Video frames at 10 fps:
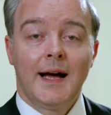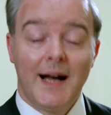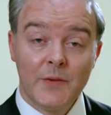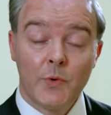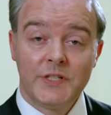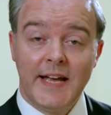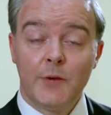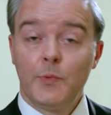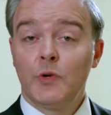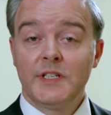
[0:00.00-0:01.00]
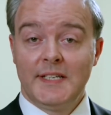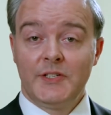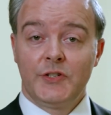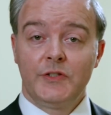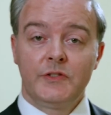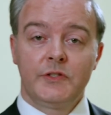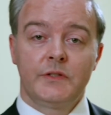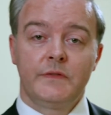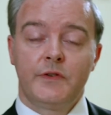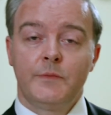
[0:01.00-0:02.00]
I want to help all assistants
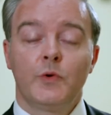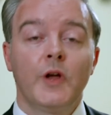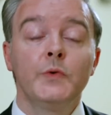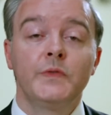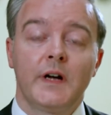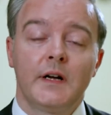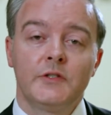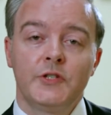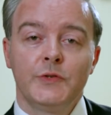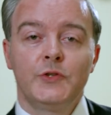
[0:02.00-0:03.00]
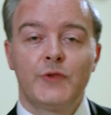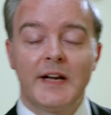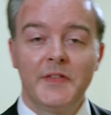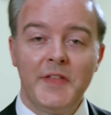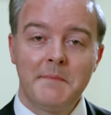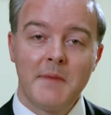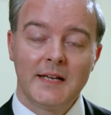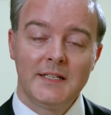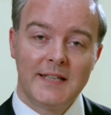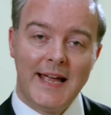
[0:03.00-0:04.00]
from all over to strengthen their
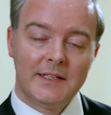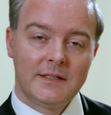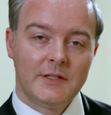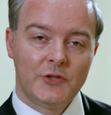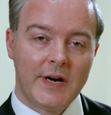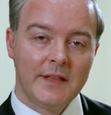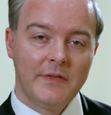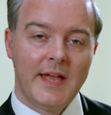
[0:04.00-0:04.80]
mindset, strengthen